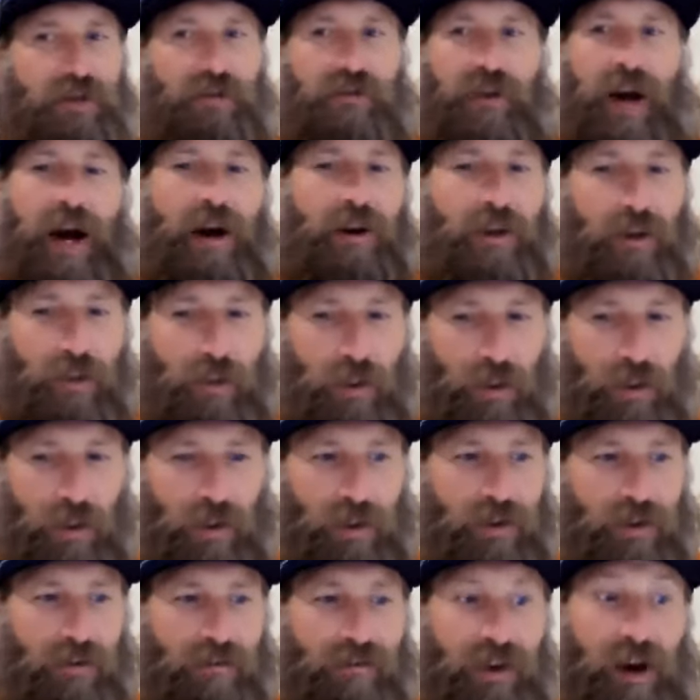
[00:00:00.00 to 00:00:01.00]
valuable
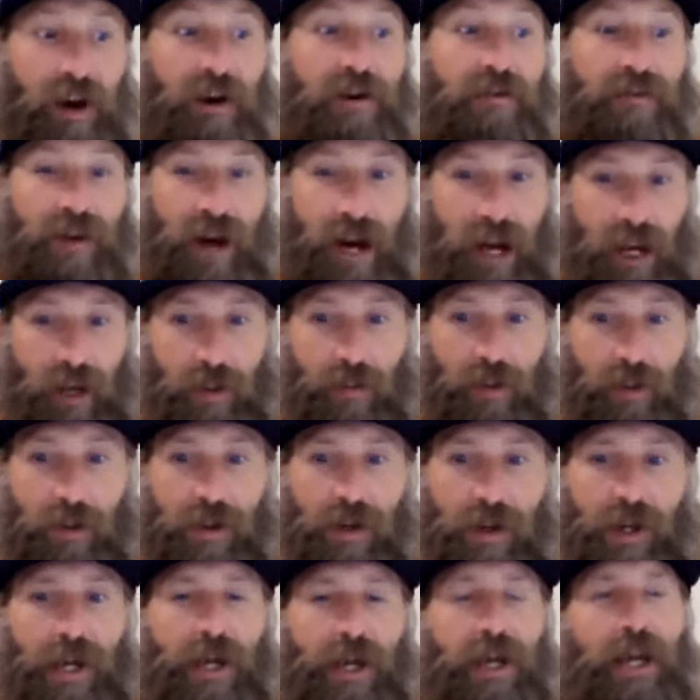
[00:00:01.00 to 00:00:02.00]
very
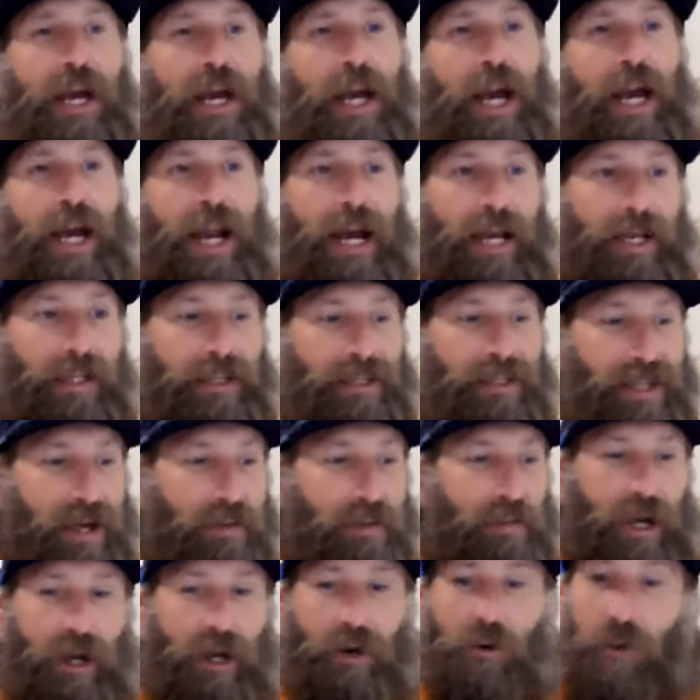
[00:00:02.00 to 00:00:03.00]
valuable and I
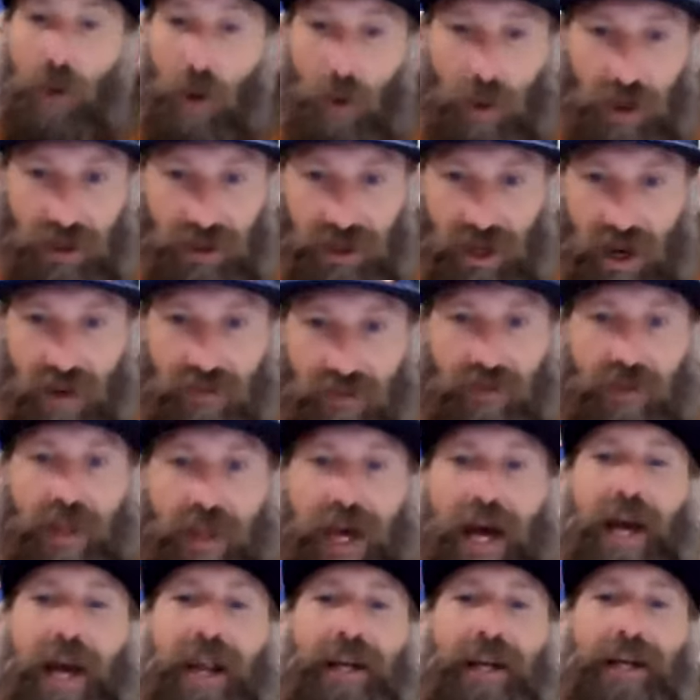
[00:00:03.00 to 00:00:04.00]
set my quotas off of
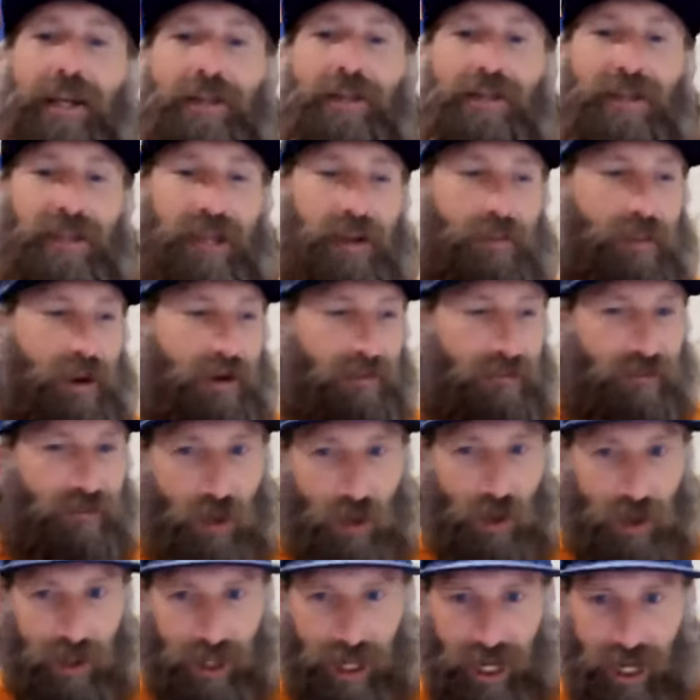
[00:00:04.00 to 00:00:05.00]
that. I can set my
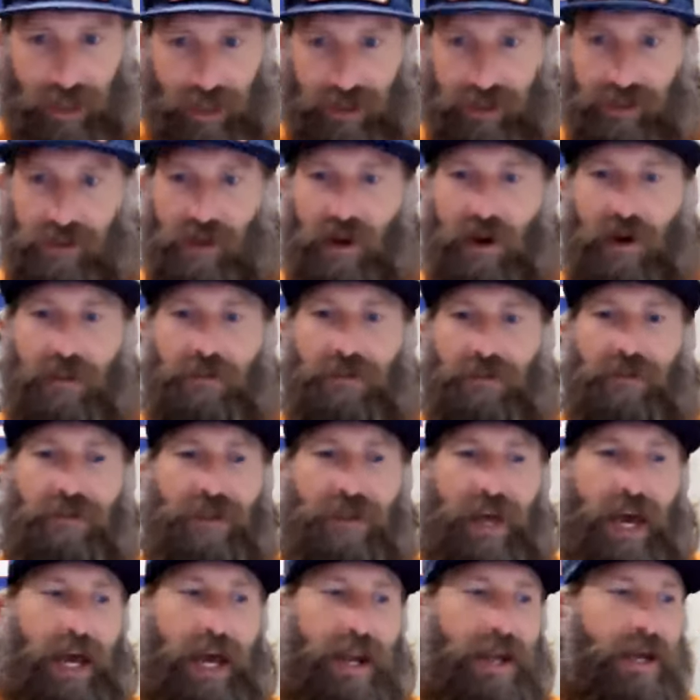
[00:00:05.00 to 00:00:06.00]
forecast off of
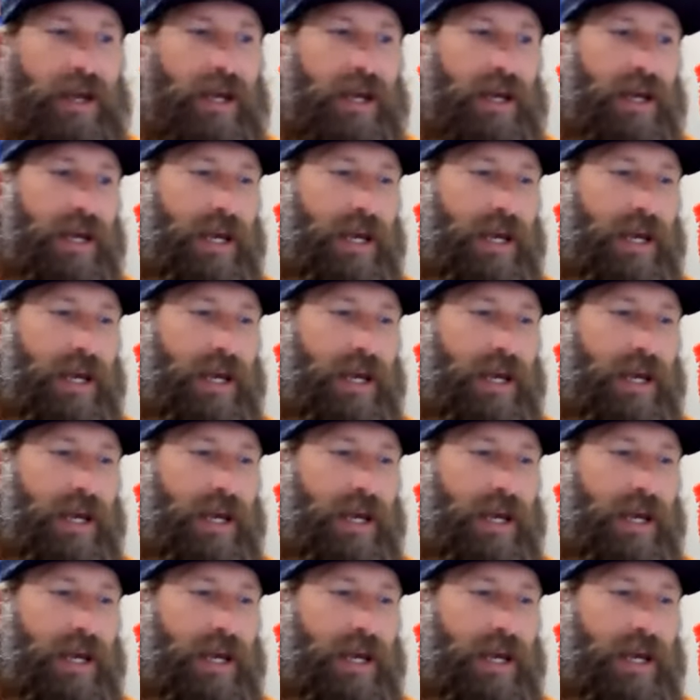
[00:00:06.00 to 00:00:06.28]
that.